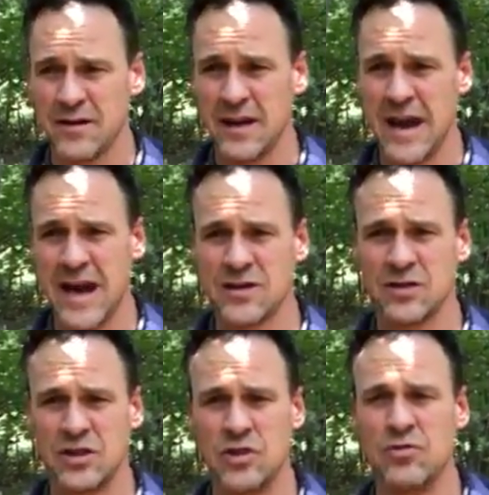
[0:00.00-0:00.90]
that
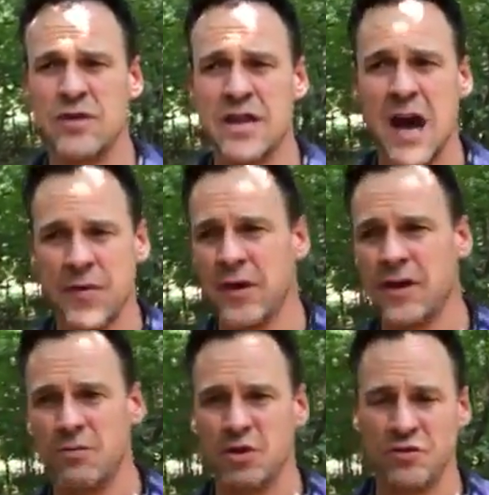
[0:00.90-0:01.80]
actually do
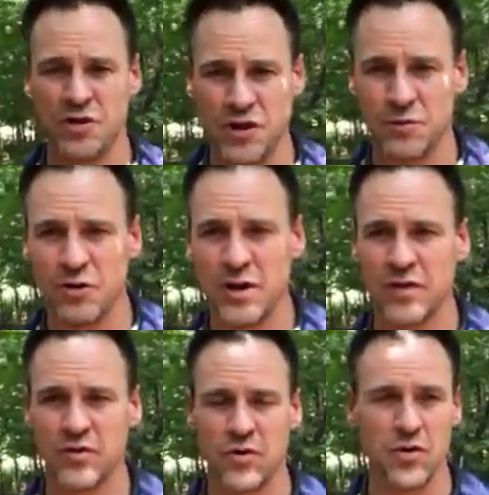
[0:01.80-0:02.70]
nothing to move the human
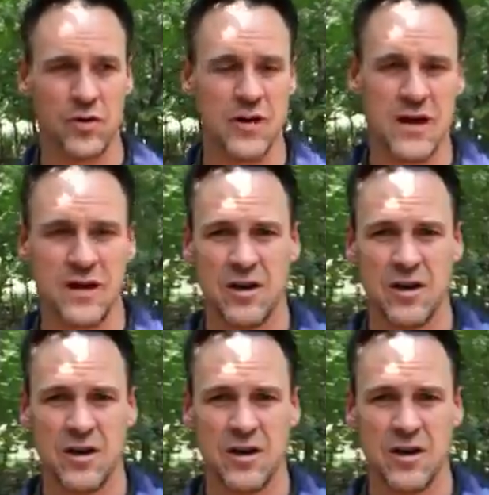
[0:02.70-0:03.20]
race forward,